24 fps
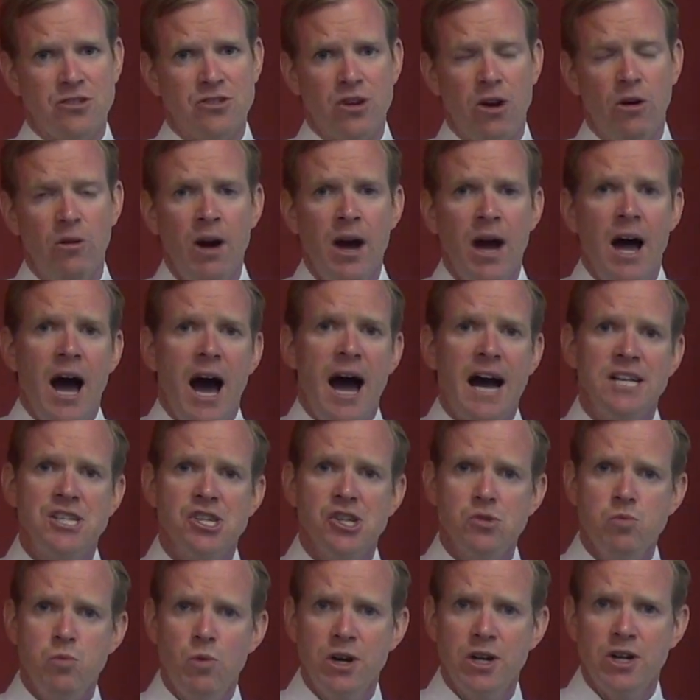So I
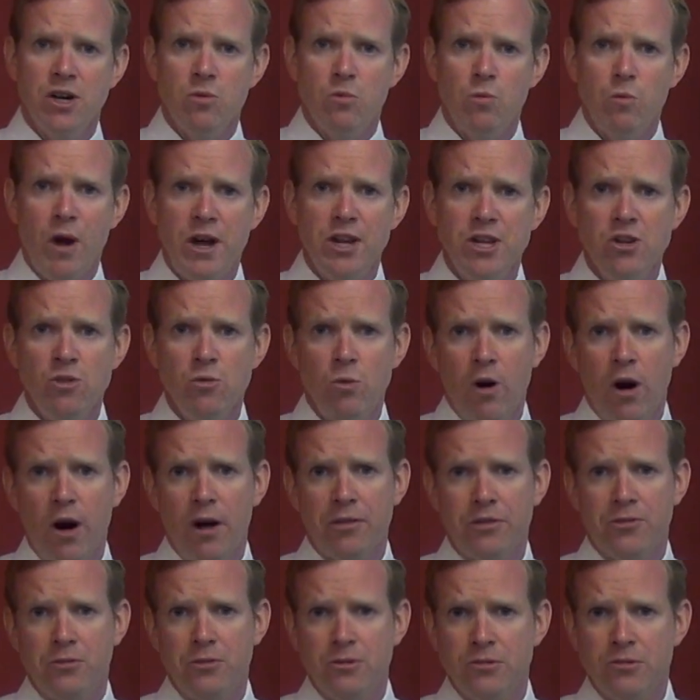just wanted to run you
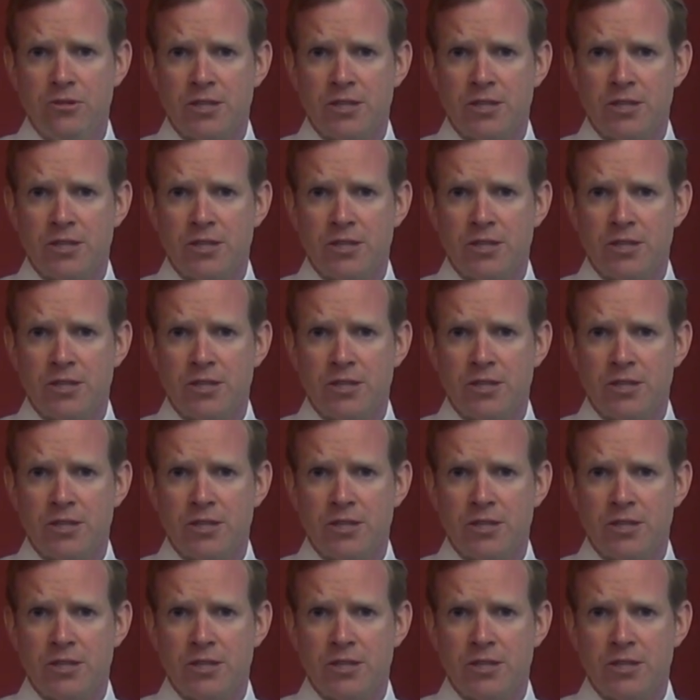all through